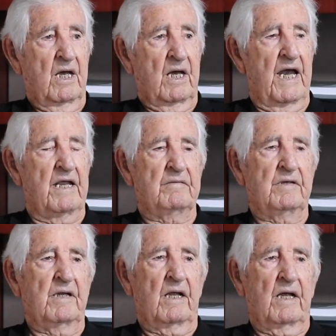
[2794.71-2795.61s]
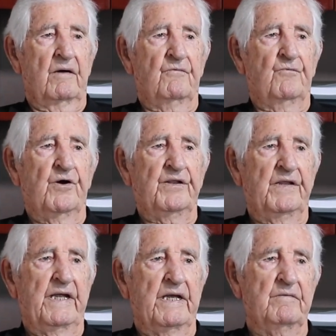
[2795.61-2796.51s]
And one
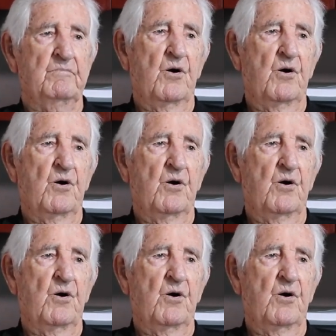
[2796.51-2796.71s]
thing